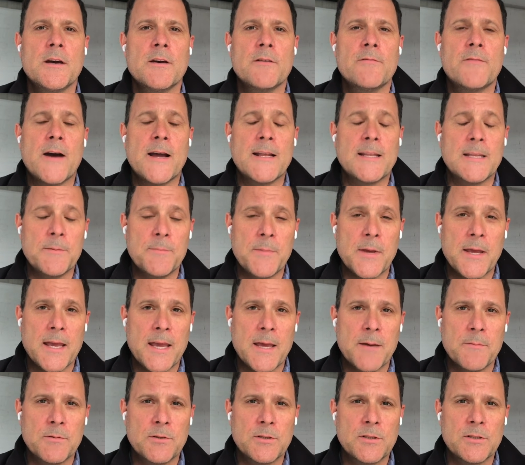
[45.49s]
finally being
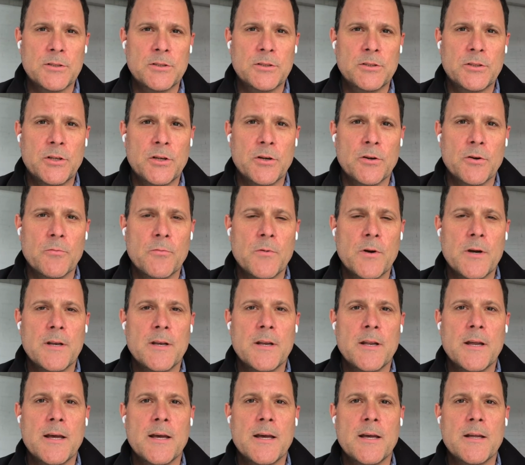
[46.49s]
able to secure
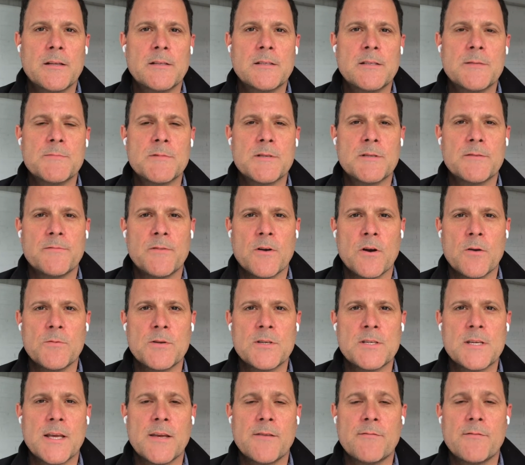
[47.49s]
one at Simpson
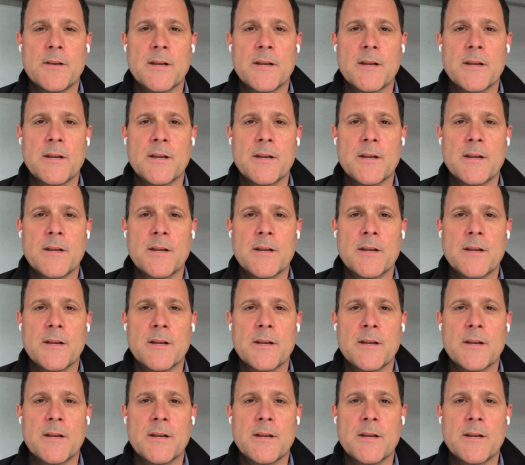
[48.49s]
PharmaSave.